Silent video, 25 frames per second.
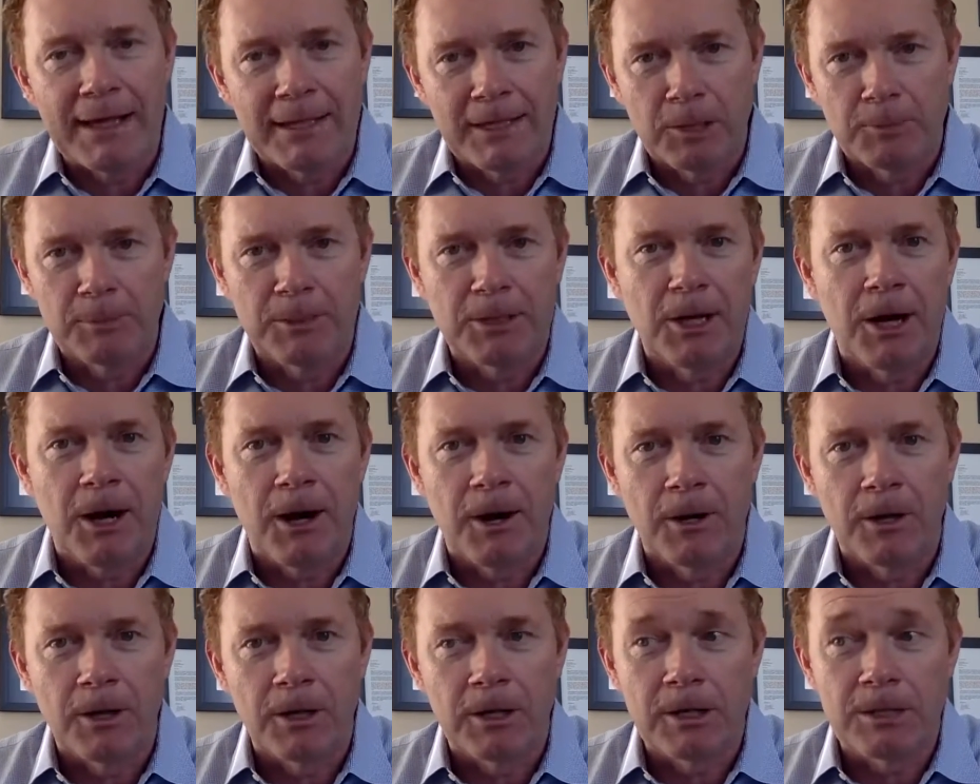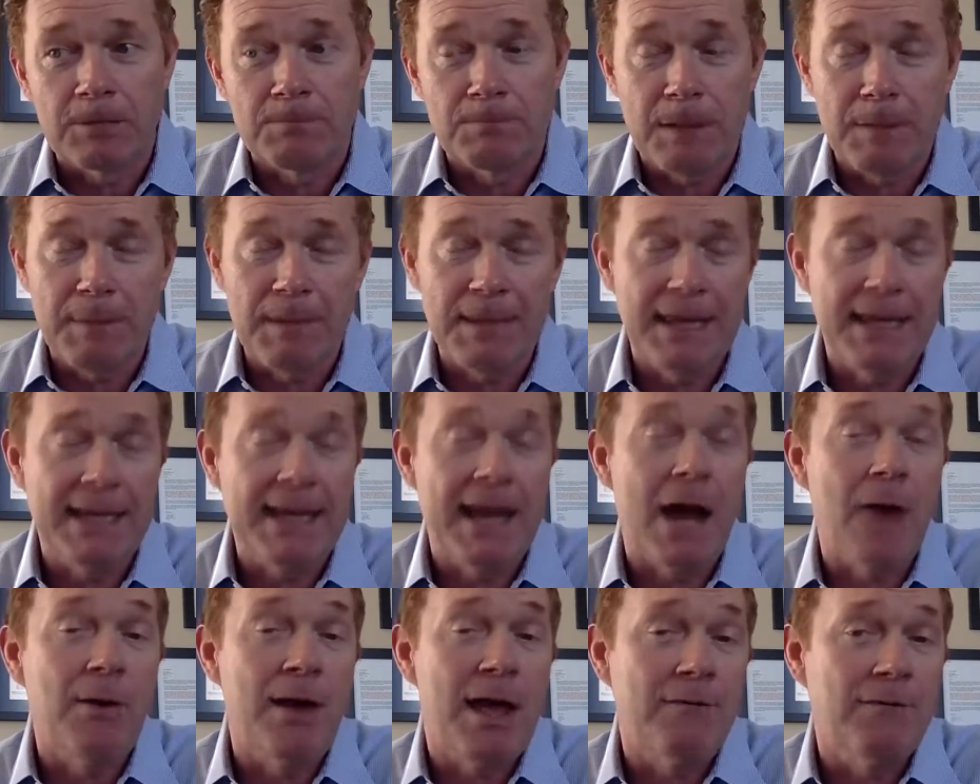a little bit harder because maybe they
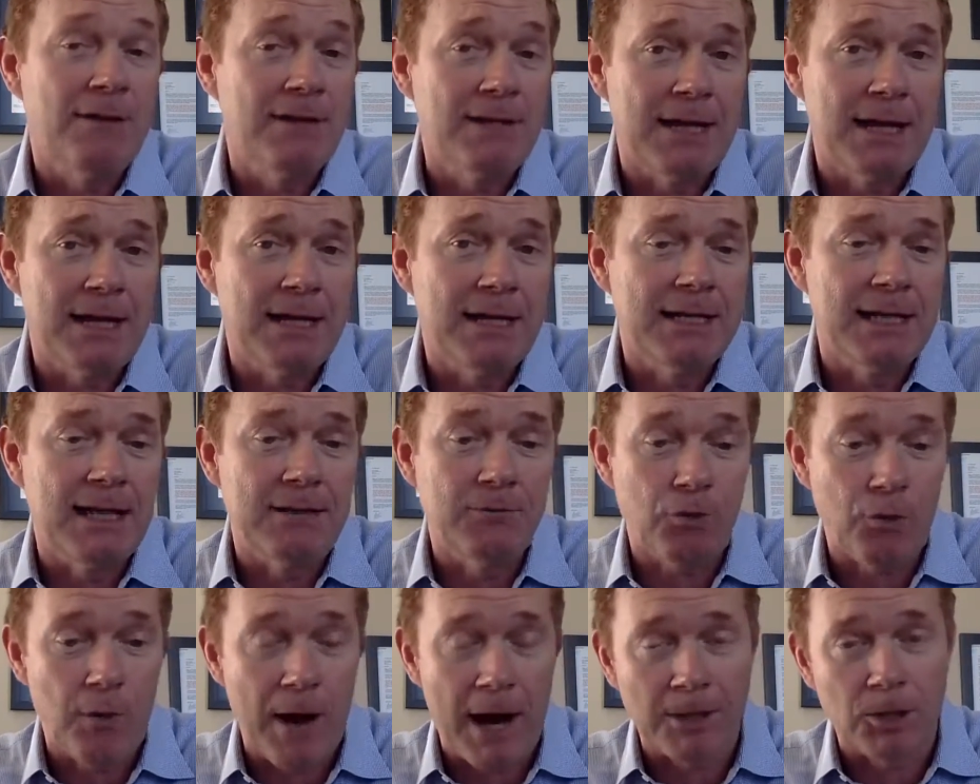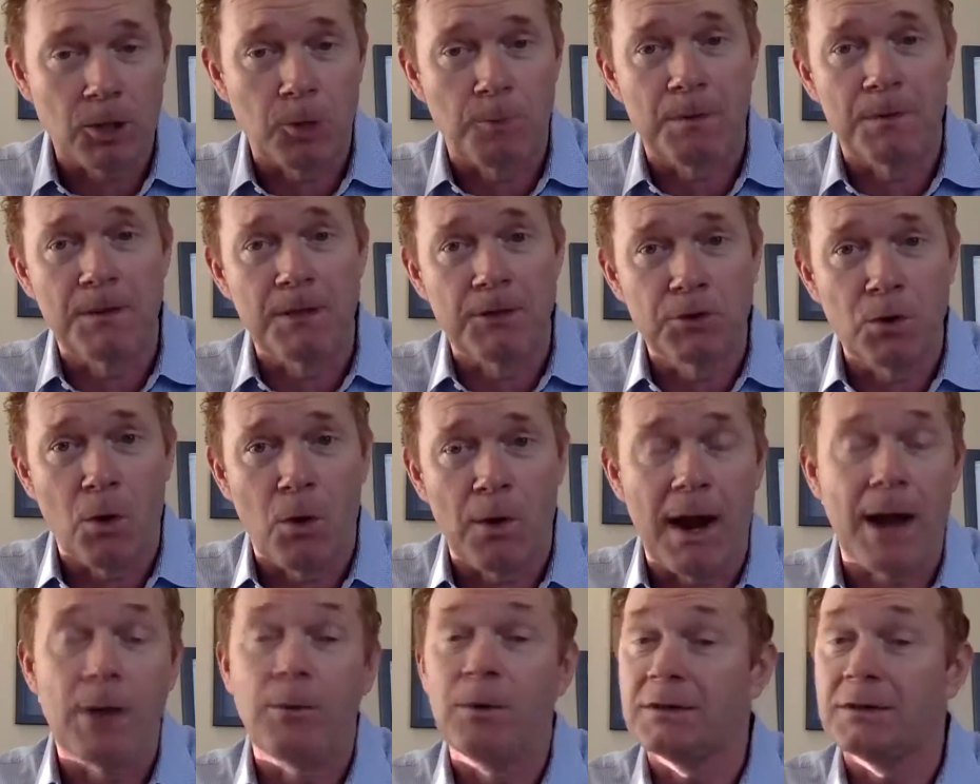now have a need and they've cracked open the door.